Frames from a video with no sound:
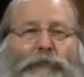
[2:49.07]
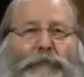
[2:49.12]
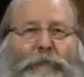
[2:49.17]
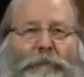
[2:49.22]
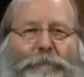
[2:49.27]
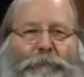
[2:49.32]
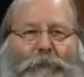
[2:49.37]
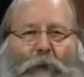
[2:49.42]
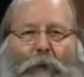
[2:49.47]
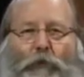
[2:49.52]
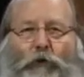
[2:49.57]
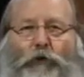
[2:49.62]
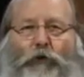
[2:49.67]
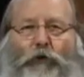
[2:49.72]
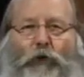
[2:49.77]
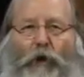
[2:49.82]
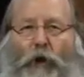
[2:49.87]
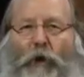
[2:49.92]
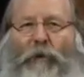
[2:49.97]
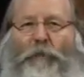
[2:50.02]
the
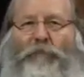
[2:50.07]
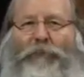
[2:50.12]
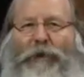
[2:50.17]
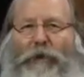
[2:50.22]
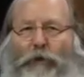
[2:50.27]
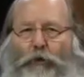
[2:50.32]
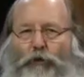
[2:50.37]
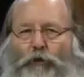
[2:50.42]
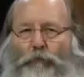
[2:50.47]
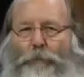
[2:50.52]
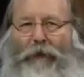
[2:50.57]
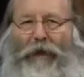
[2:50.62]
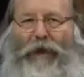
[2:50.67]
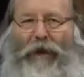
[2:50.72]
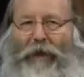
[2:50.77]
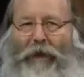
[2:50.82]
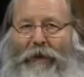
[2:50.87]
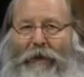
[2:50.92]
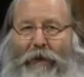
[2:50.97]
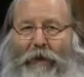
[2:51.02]
founder of the
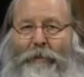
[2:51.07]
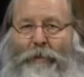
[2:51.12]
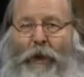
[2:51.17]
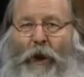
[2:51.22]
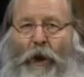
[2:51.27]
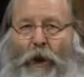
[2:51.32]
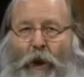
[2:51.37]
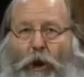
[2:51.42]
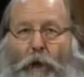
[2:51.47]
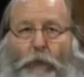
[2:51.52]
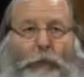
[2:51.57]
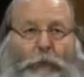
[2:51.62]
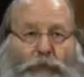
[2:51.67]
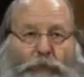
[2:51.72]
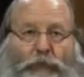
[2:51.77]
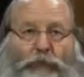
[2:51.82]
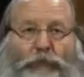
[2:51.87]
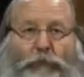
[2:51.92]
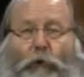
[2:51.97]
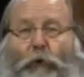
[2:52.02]
Illuminati,
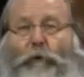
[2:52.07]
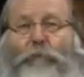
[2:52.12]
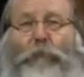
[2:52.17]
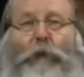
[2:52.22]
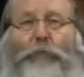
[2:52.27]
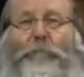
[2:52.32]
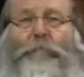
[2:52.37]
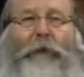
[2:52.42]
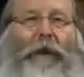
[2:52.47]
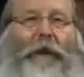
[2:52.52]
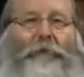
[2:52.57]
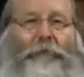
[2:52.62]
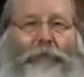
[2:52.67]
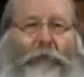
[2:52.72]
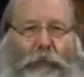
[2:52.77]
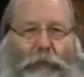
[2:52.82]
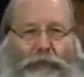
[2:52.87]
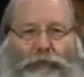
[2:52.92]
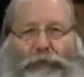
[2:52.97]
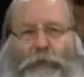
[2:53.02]
which was formed on May
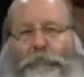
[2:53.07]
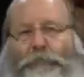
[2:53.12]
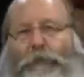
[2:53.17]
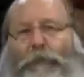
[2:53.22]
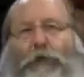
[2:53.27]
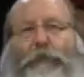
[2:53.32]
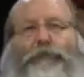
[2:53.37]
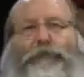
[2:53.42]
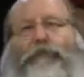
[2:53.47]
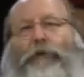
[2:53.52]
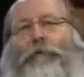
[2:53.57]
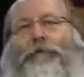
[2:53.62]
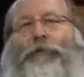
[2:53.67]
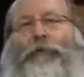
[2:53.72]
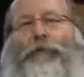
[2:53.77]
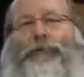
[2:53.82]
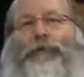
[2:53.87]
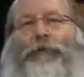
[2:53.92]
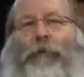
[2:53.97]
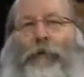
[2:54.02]
1st,
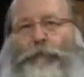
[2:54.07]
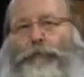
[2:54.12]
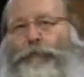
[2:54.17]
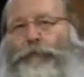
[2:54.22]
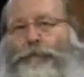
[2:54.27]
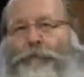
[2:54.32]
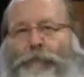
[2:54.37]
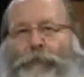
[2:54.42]
1776.